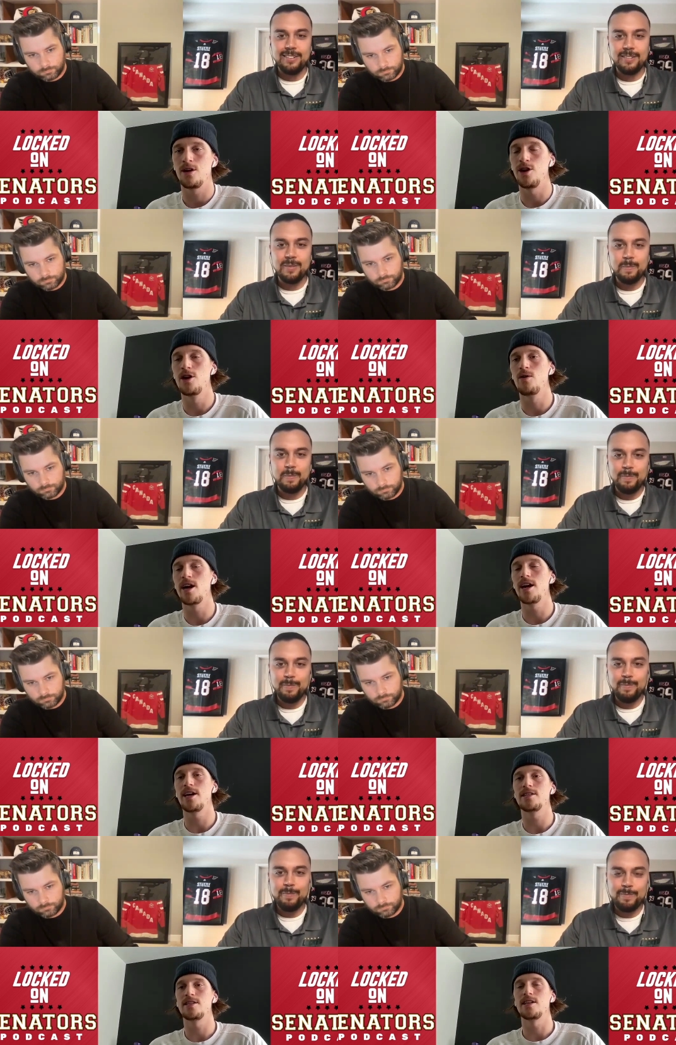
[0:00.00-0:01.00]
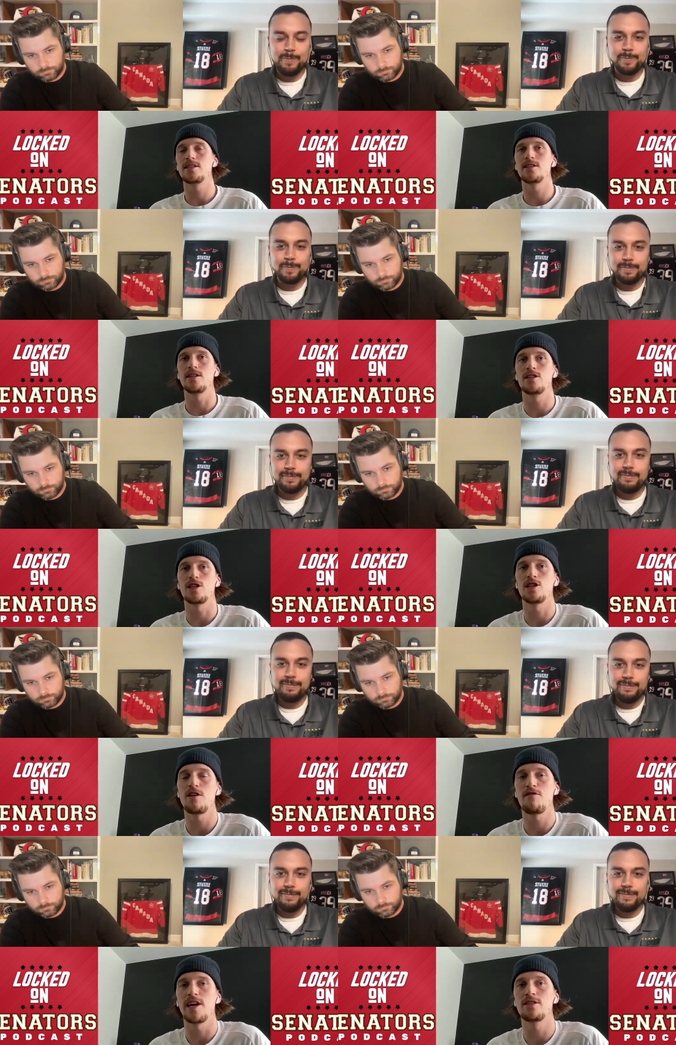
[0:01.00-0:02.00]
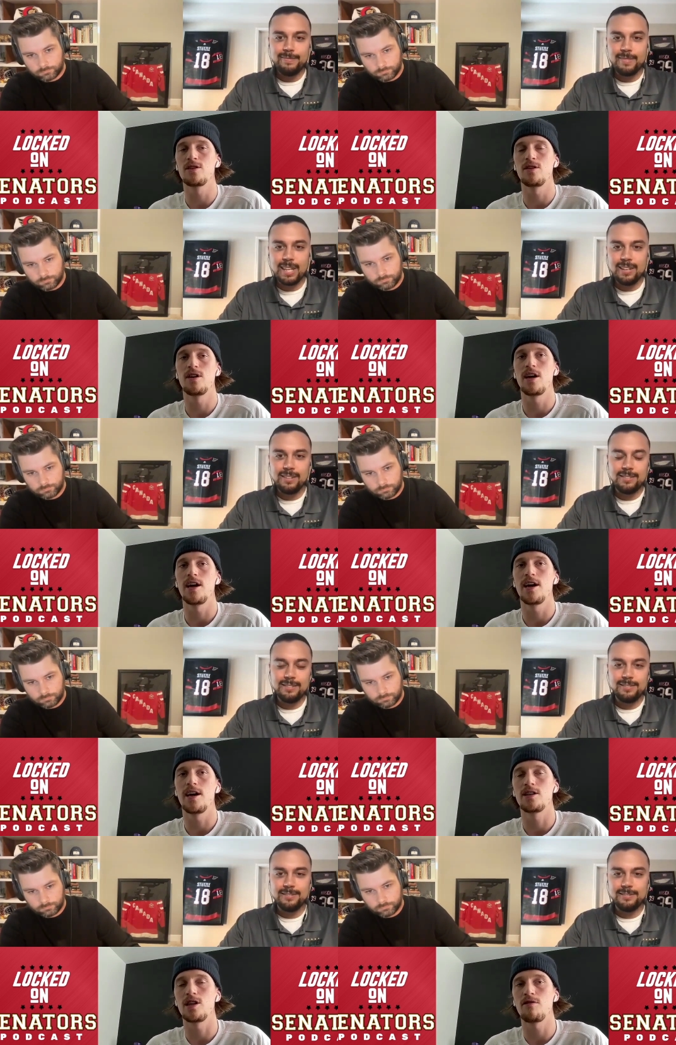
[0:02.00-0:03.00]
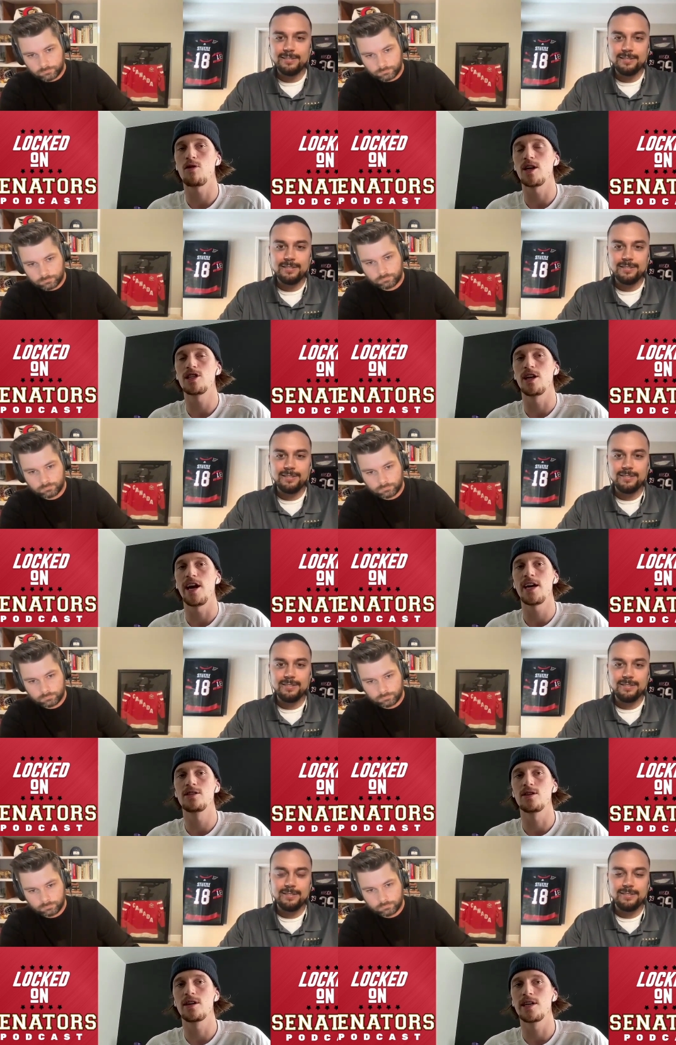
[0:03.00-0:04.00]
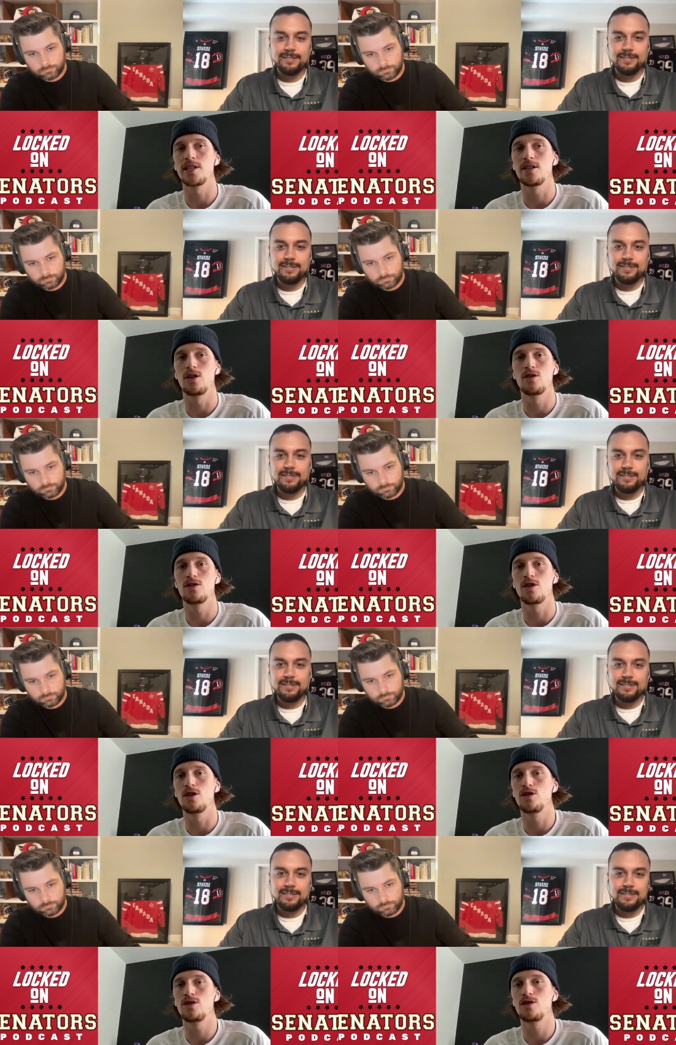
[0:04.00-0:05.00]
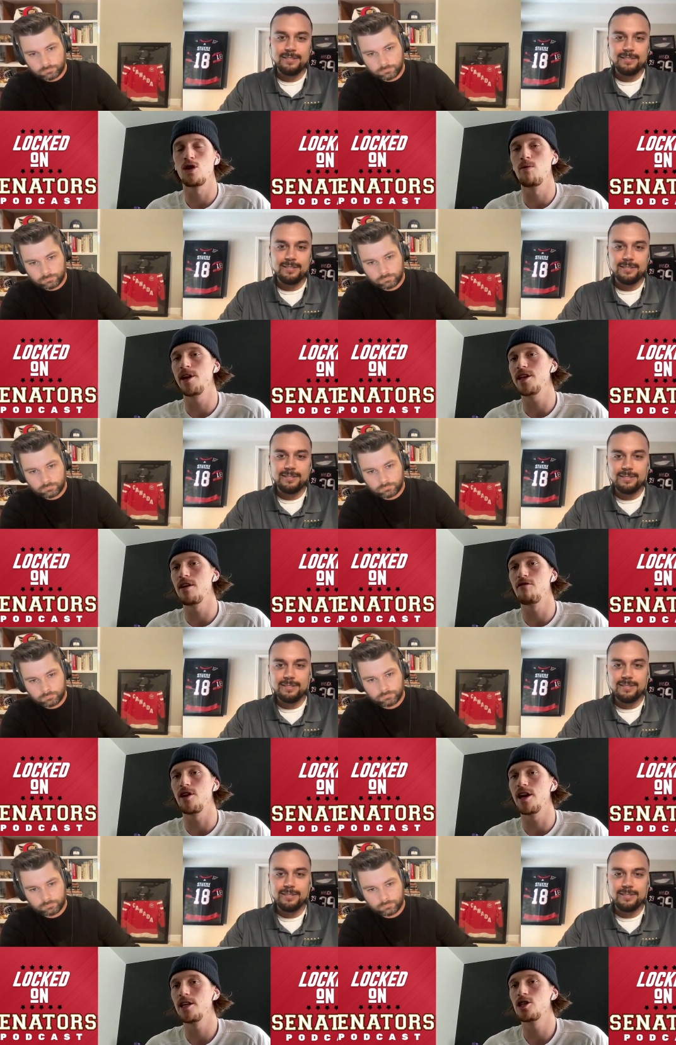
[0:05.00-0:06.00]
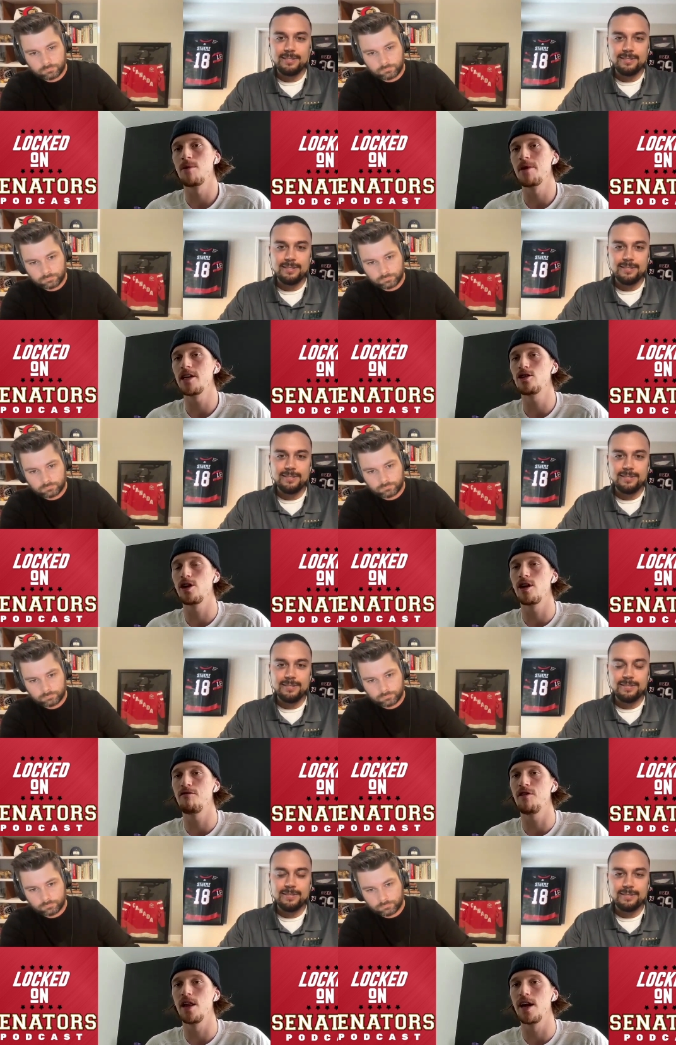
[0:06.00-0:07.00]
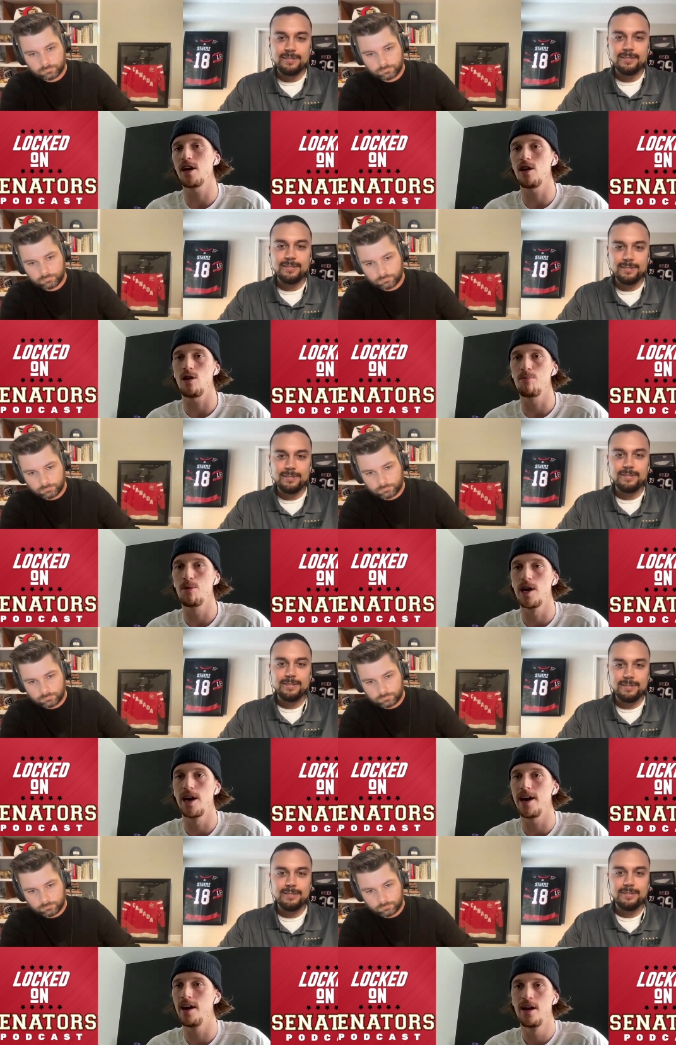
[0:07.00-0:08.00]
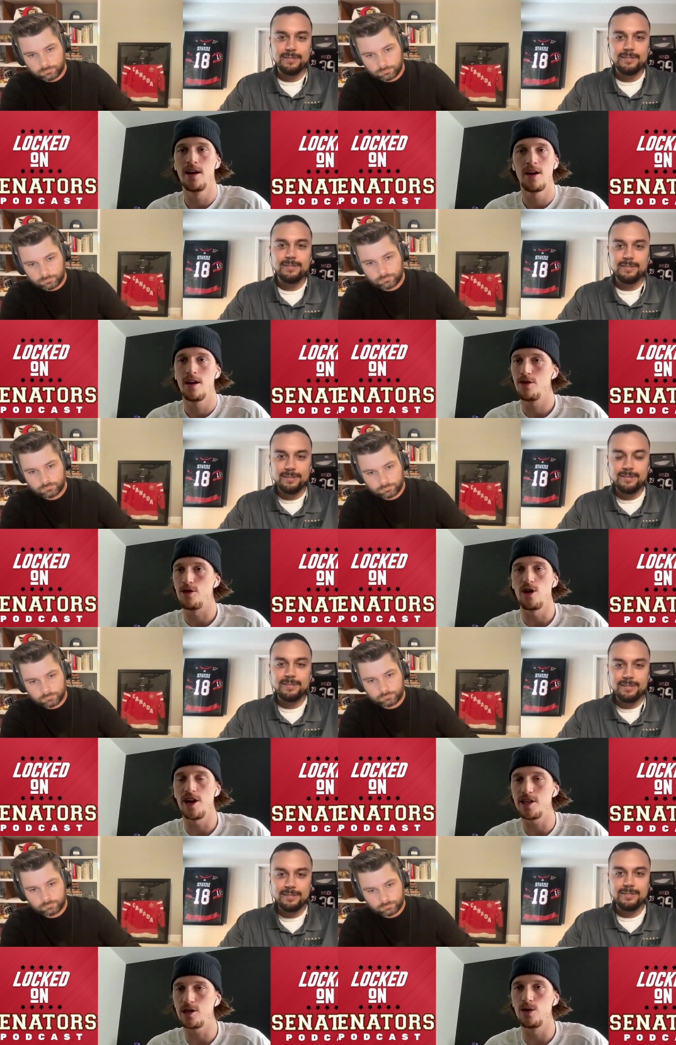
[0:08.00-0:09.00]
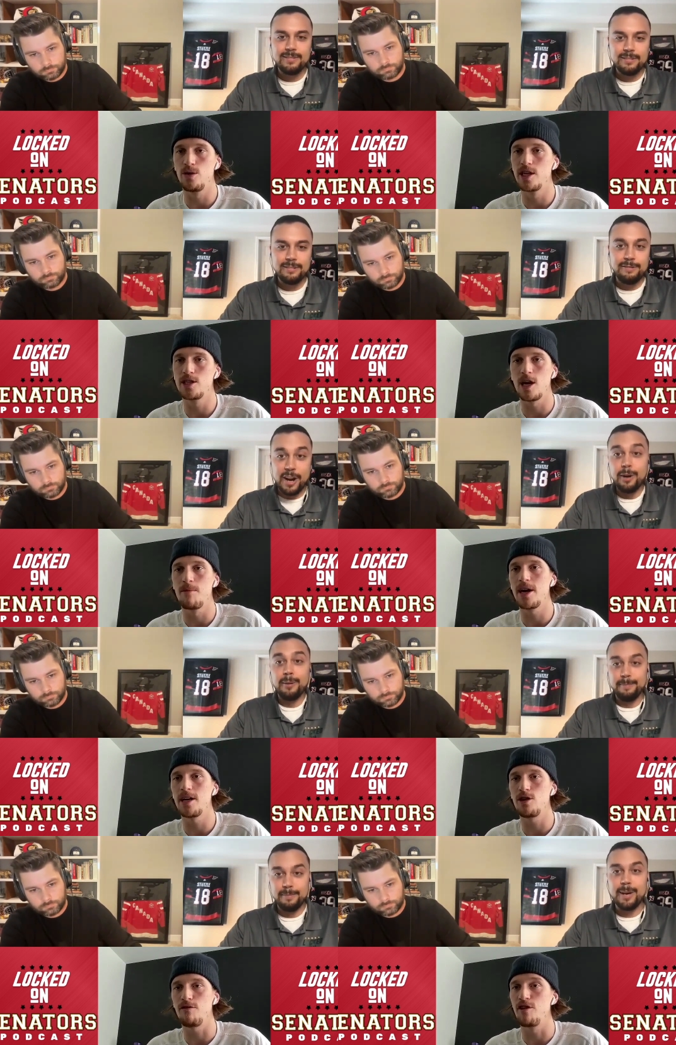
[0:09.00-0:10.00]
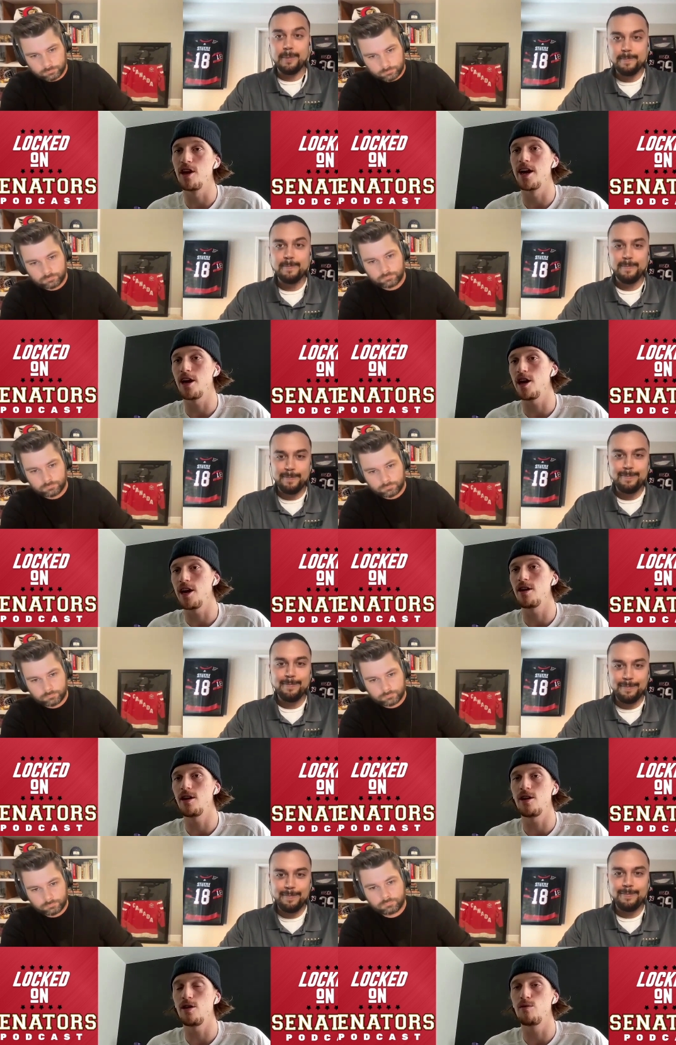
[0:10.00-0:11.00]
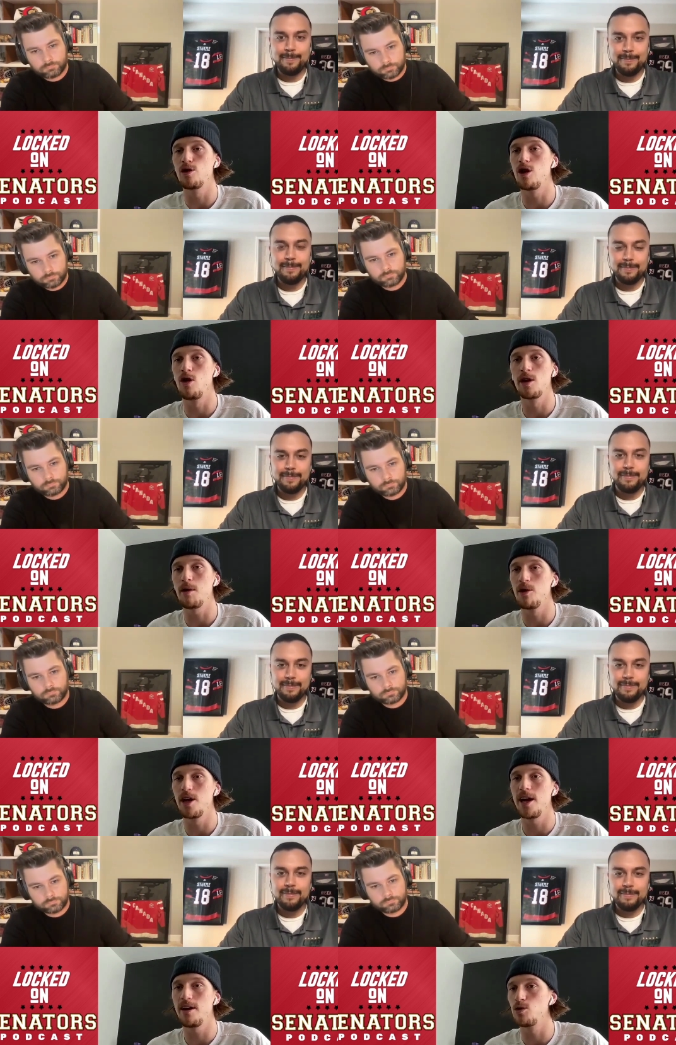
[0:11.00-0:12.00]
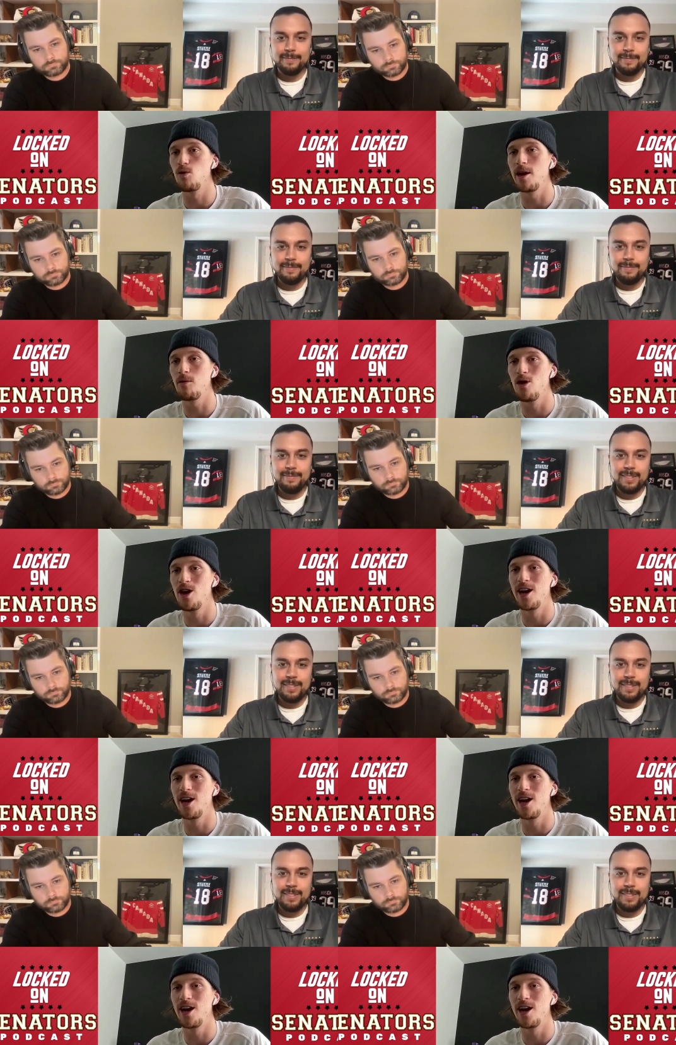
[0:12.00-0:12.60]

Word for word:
Speaker 1: You know what? It's it's it's a tough answer, uh, tough question to answer because there's there's so many different nights. Some nights you're going to feel like you could play 32, and Fair. some nights you yeah. feel like you could, you would only play 21,